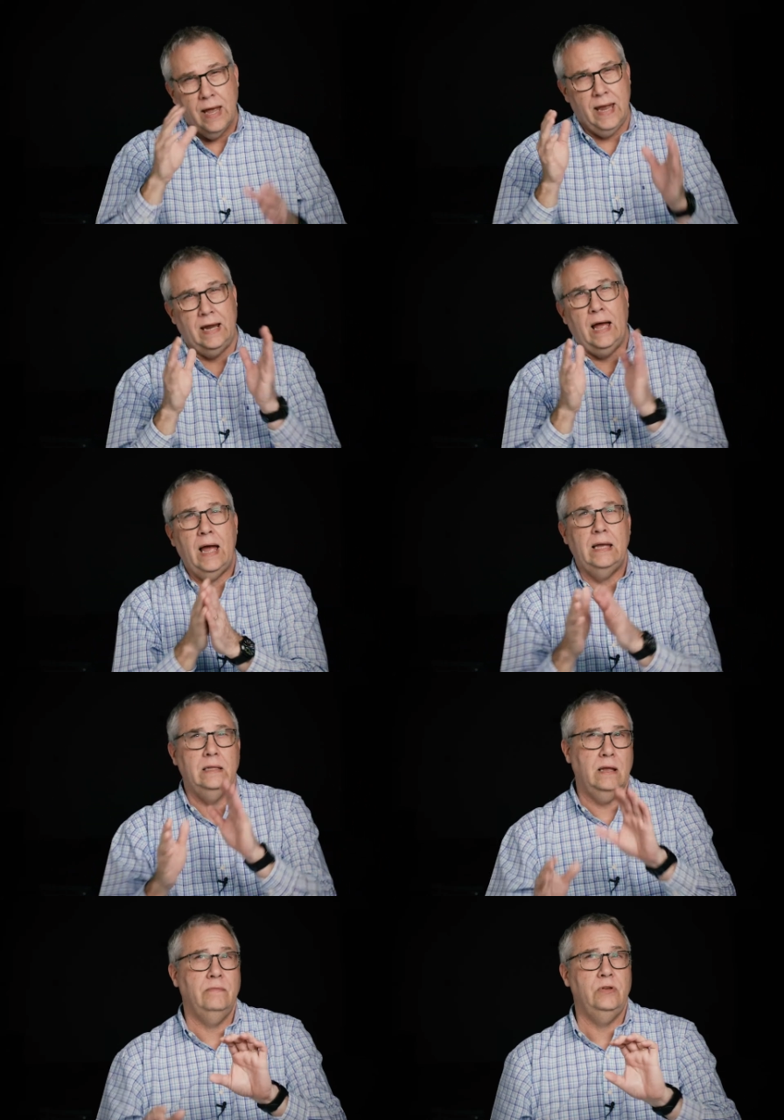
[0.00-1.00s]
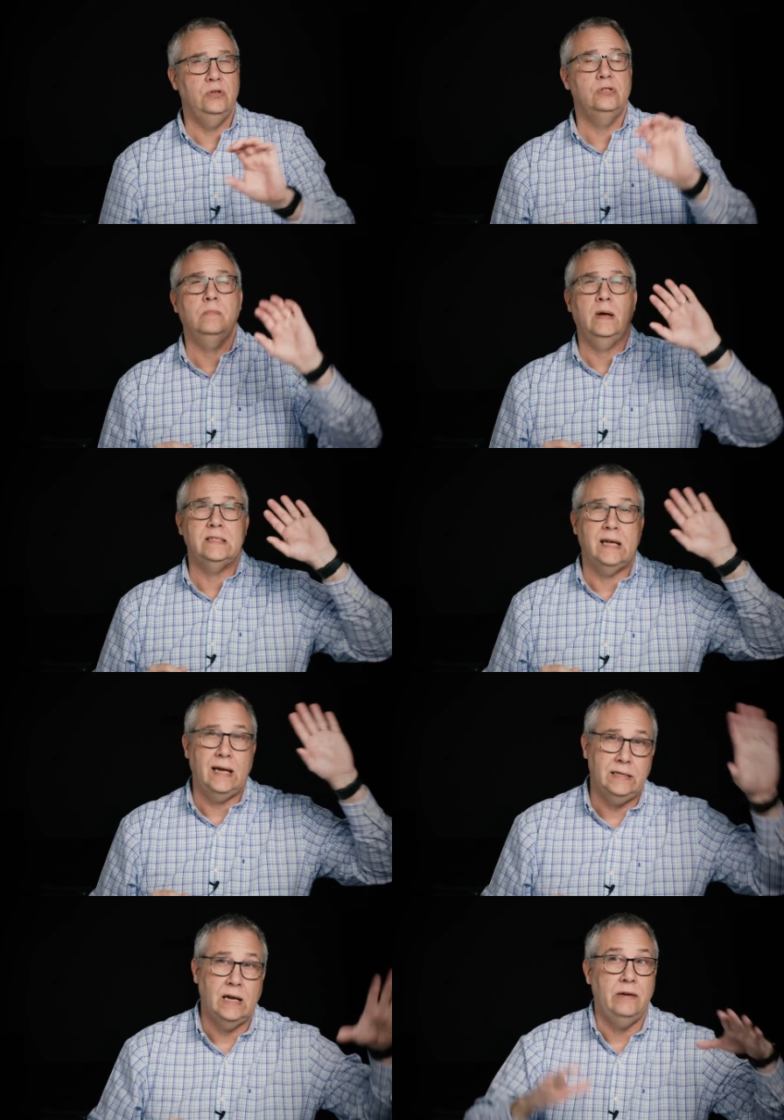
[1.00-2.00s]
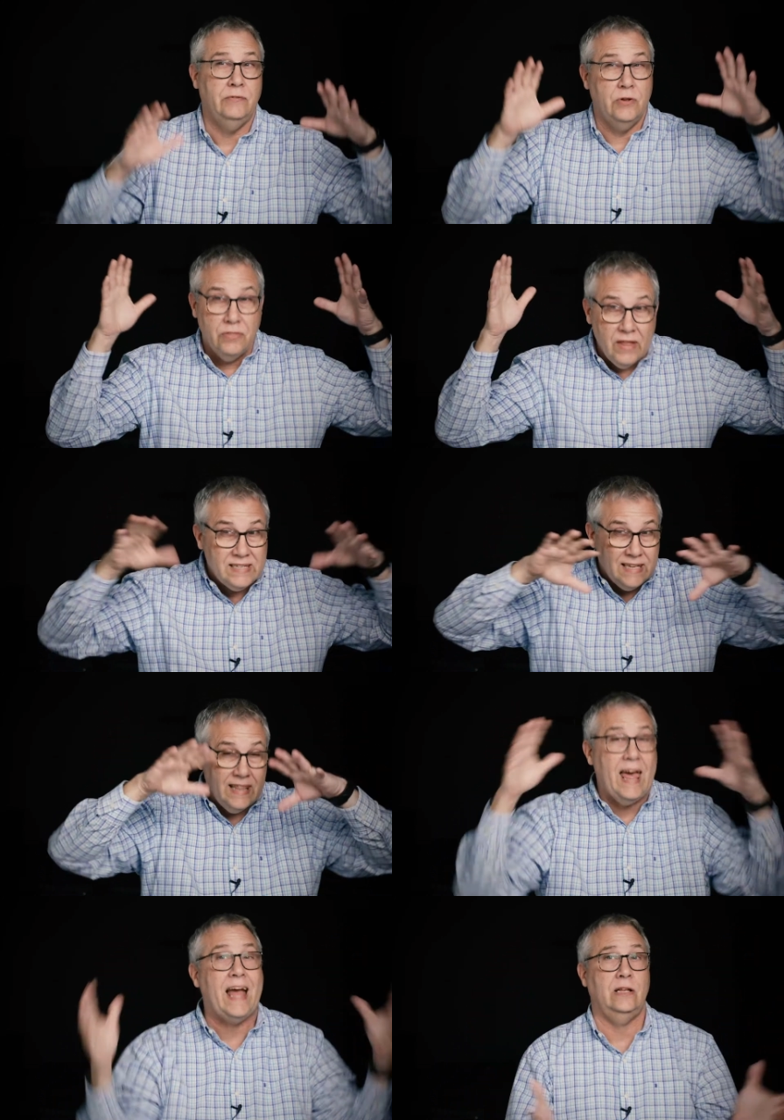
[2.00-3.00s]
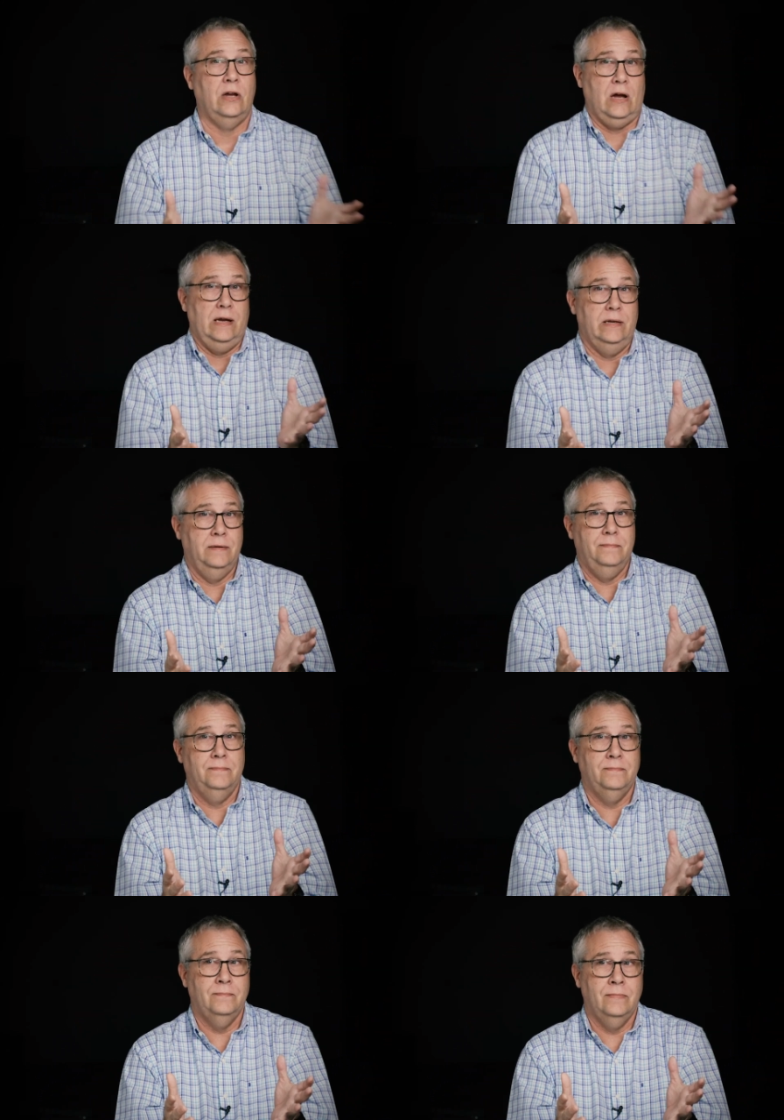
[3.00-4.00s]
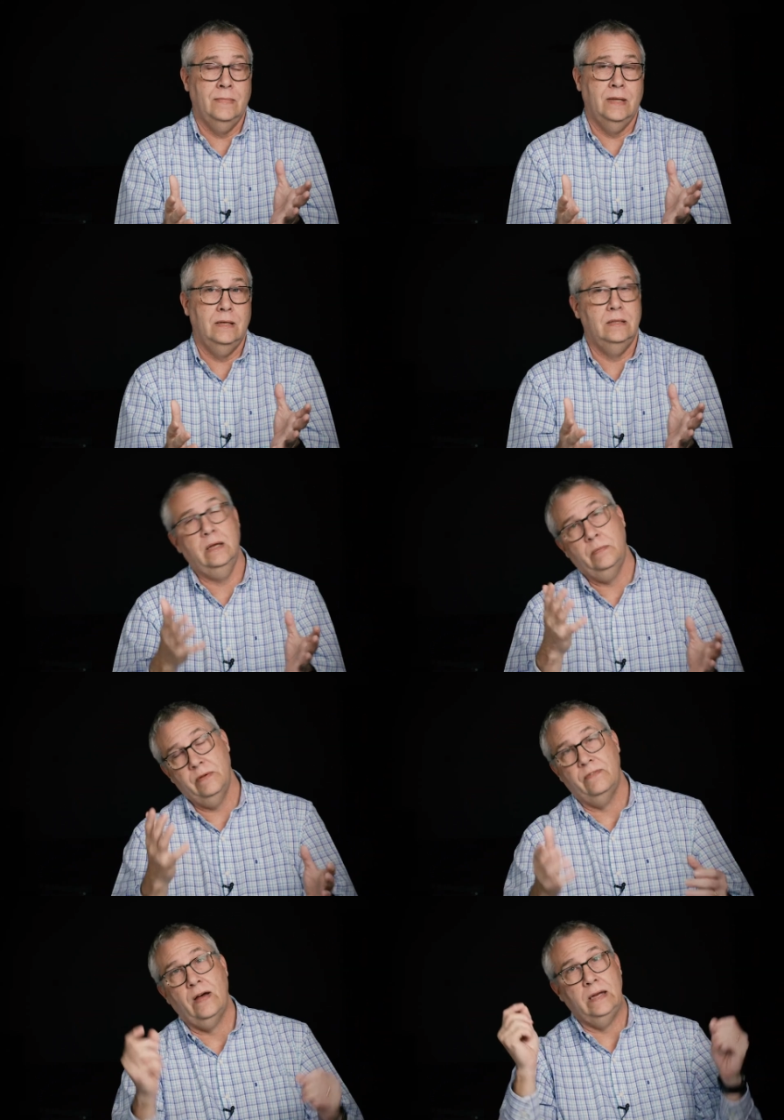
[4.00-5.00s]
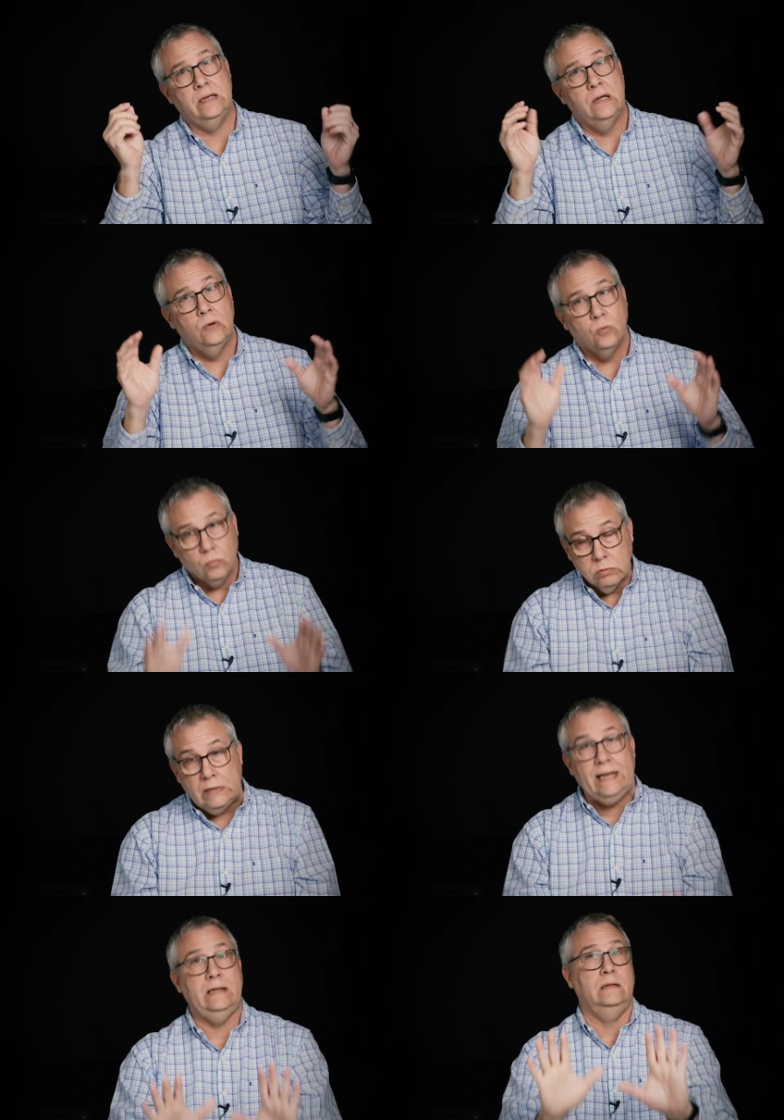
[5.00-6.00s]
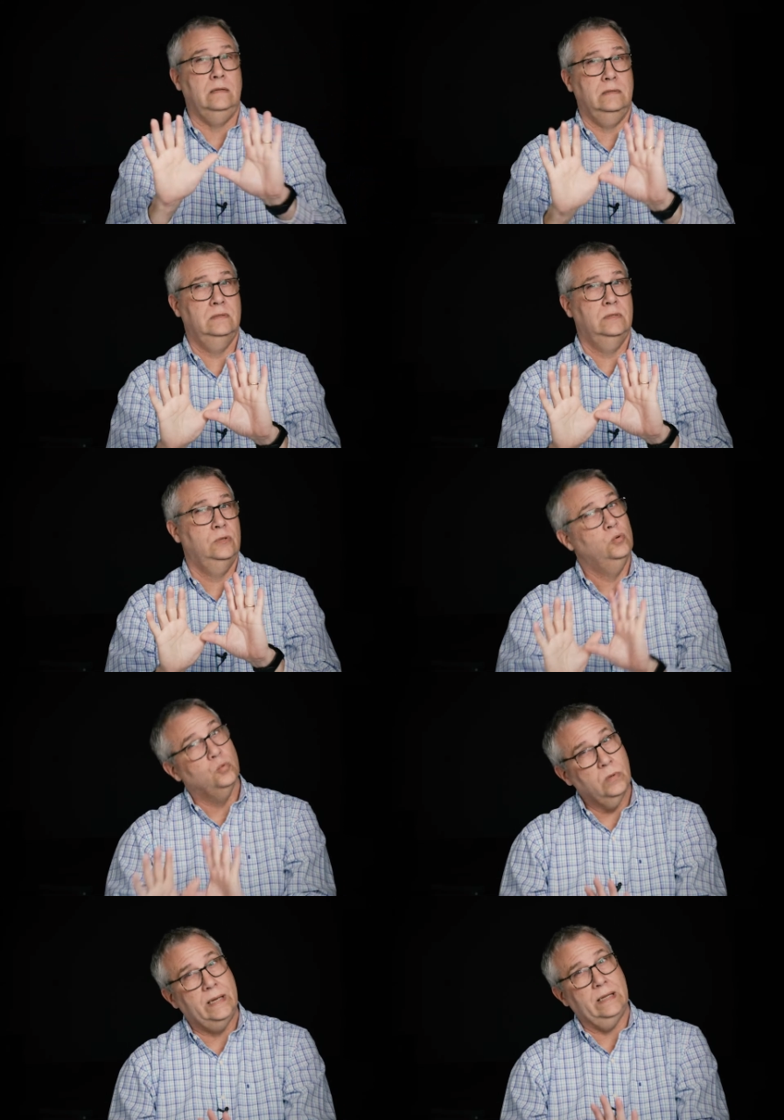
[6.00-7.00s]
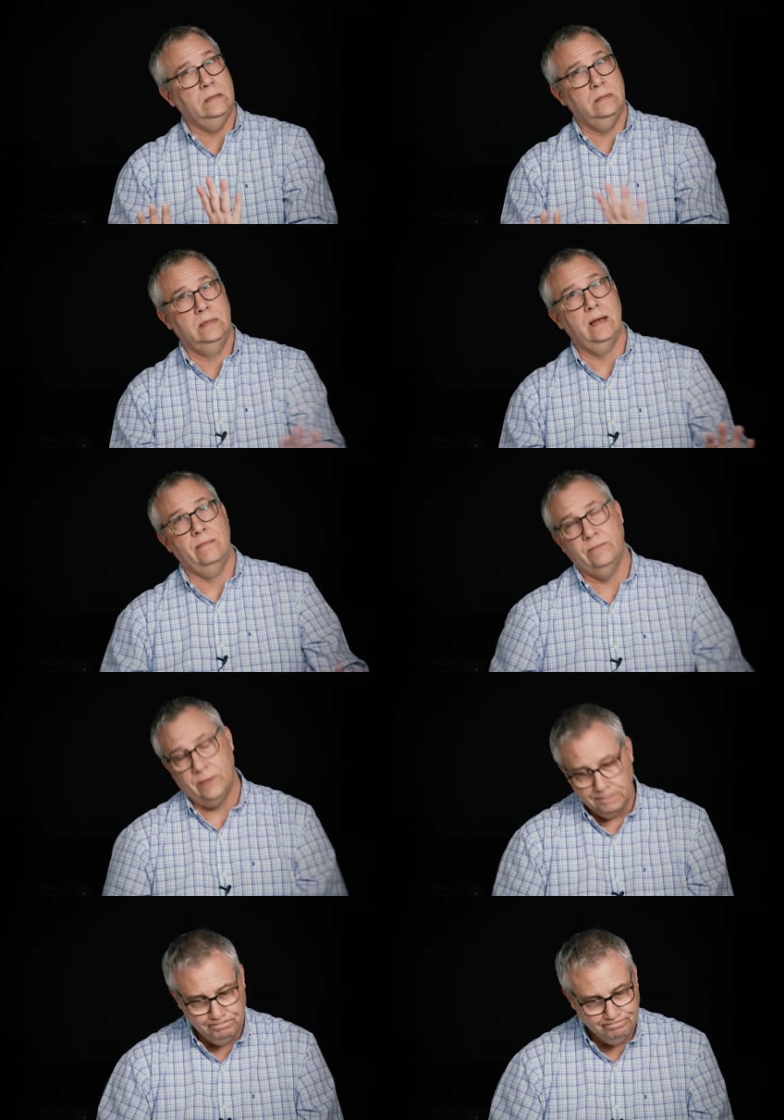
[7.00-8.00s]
And I love you so much. I died for you. It's in that God that we find real, real comfort.